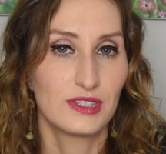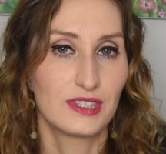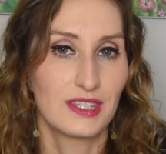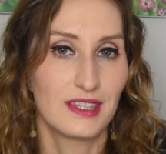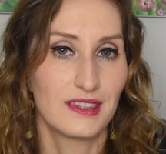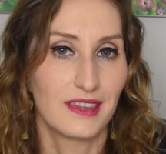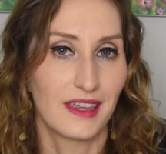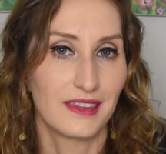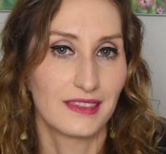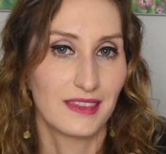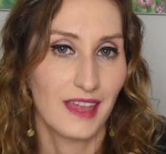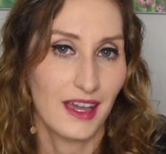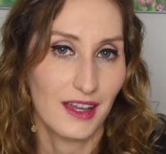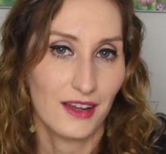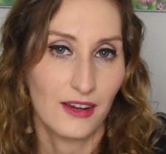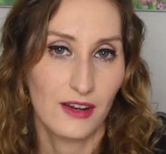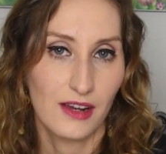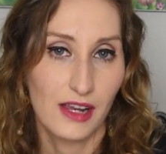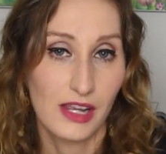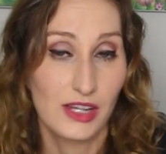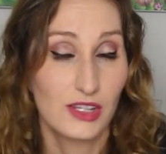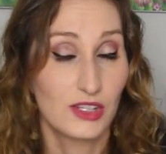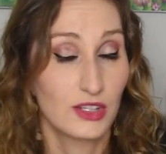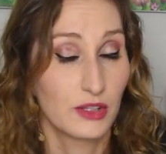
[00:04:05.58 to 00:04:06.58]
see that
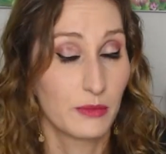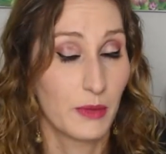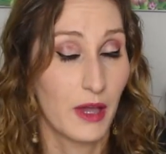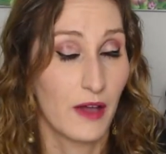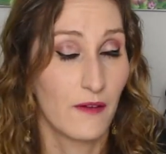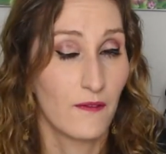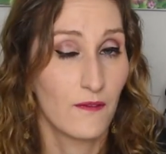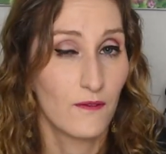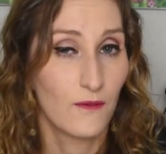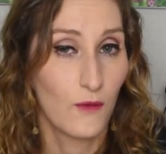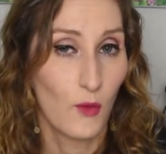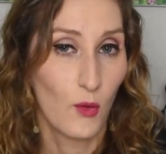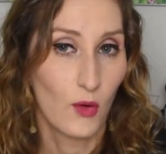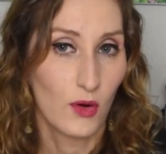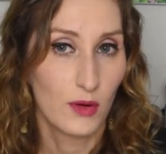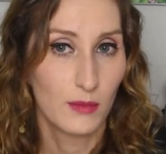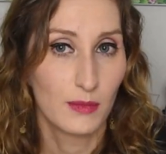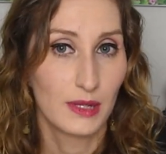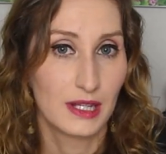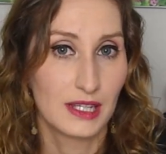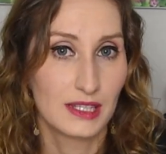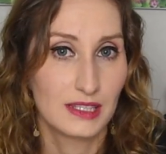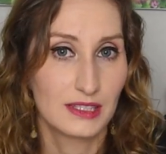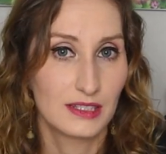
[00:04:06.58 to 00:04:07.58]
crane took about
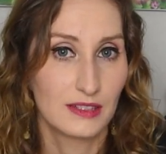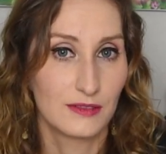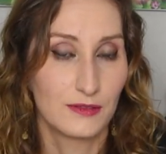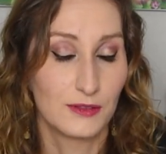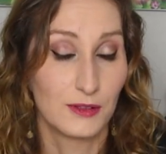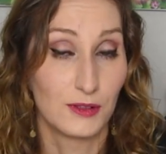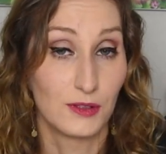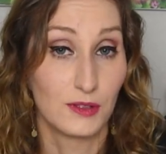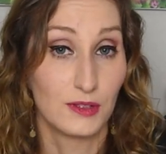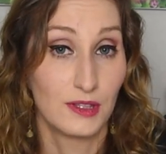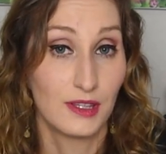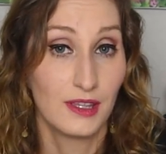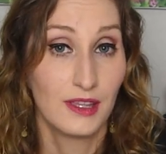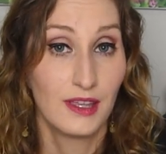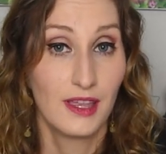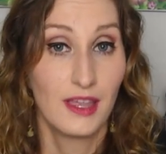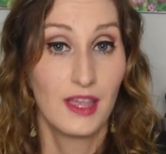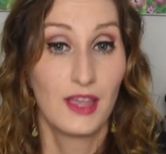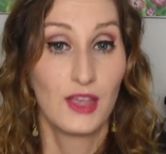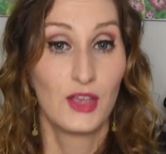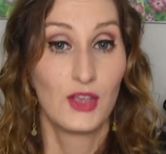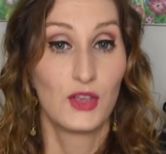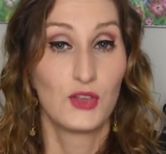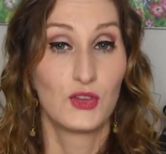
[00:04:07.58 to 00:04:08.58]
4 minutes to fold.
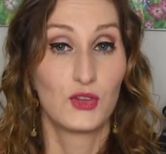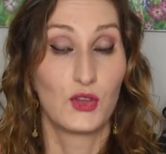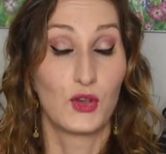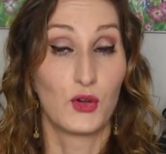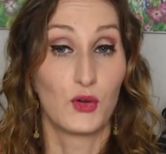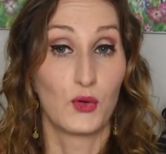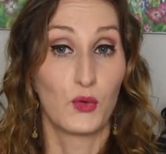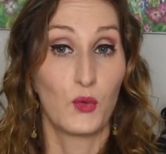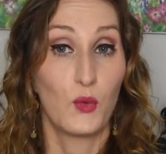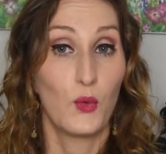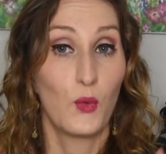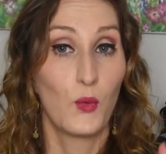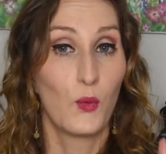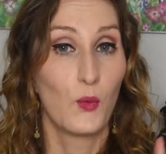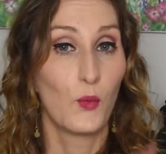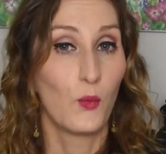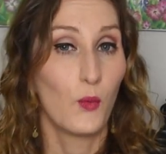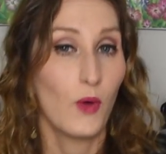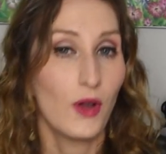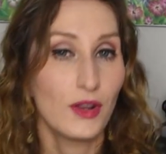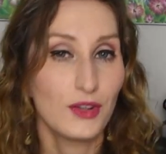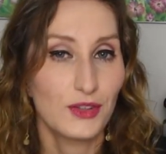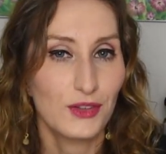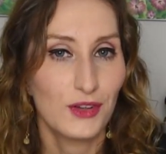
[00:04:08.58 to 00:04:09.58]
So
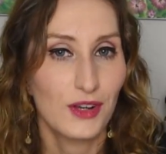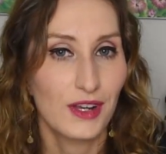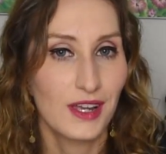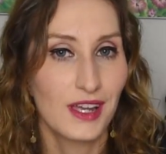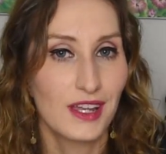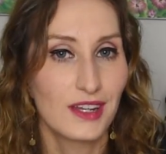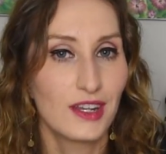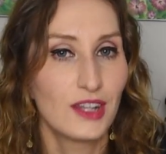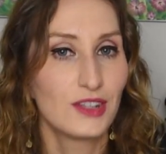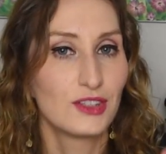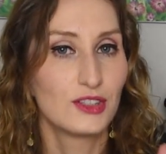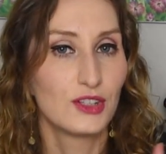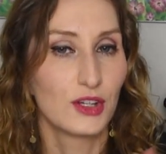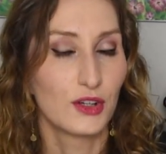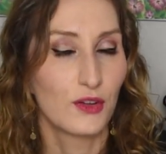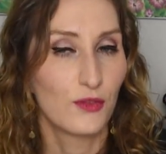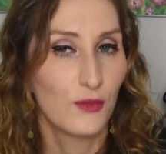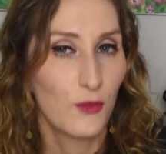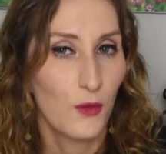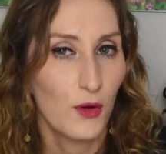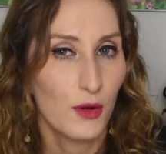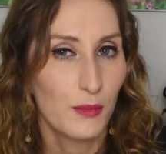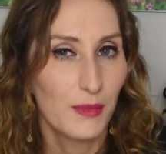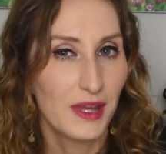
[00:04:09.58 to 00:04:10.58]
1 crane took
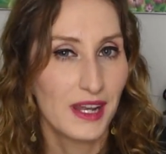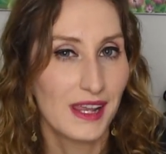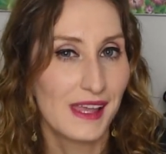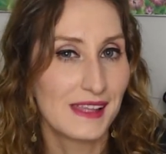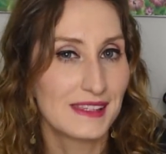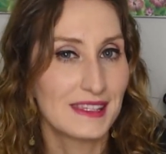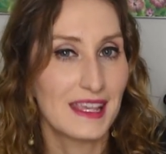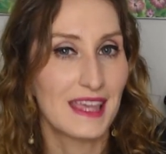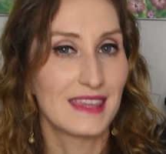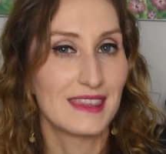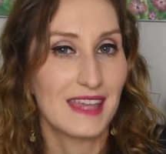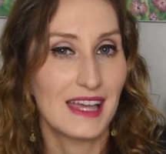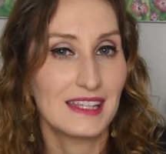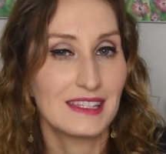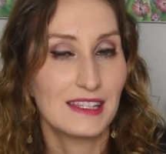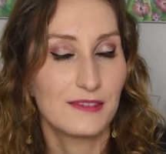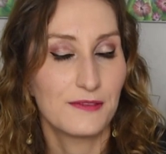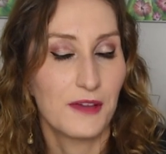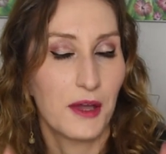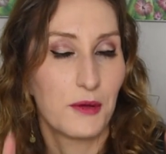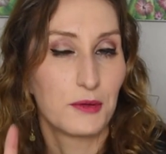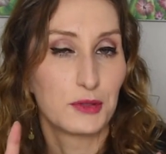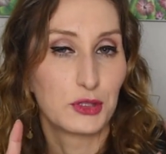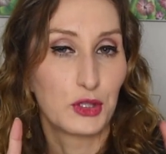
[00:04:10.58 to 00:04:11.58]
4 minutes, and that's
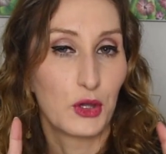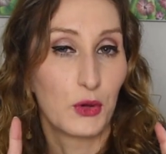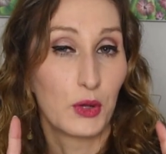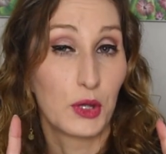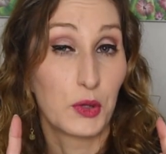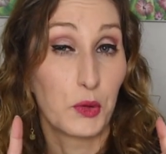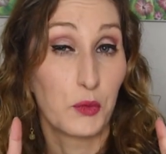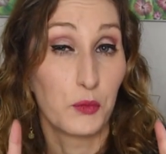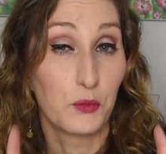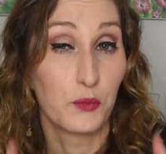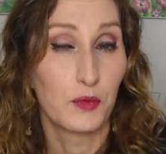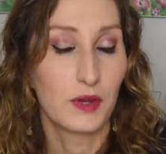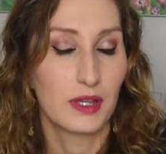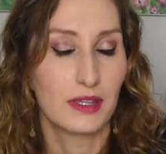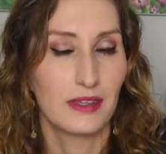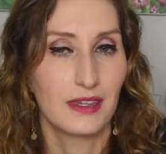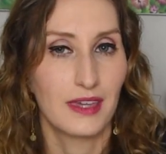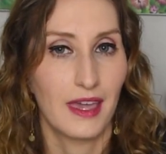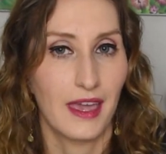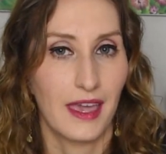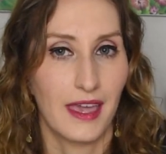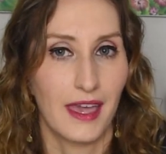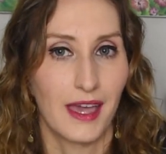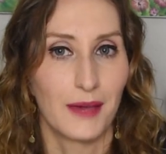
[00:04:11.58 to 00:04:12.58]
if I was going
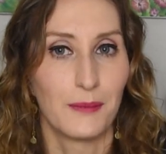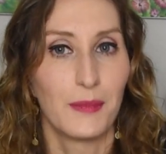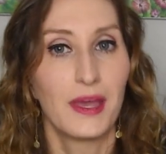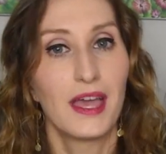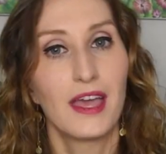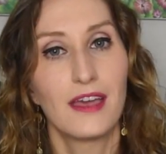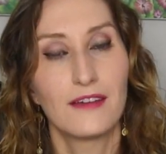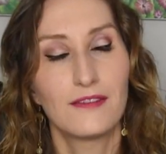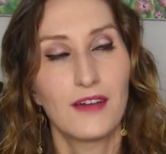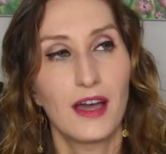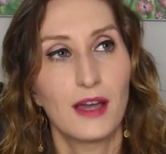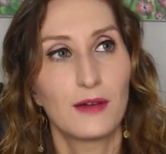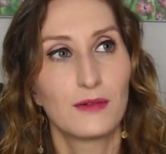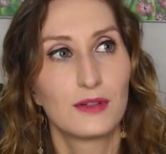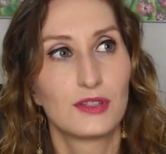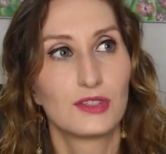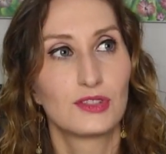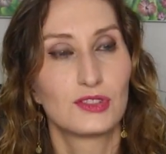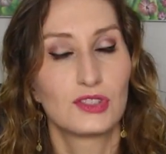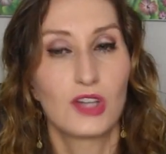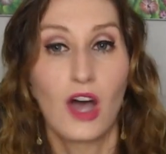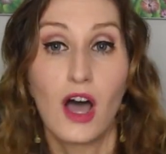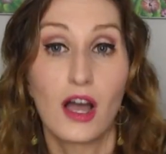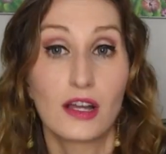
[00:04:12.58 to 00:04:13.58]
really ham. If I
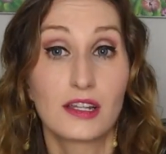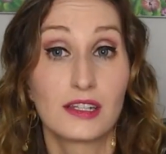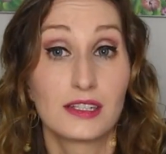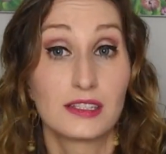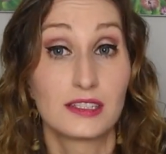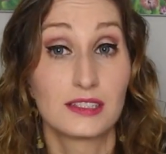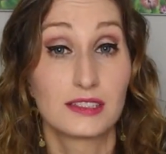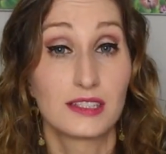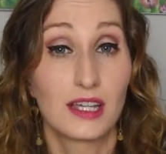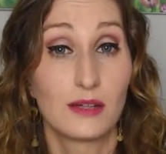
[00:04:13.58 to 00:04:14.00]
was talking to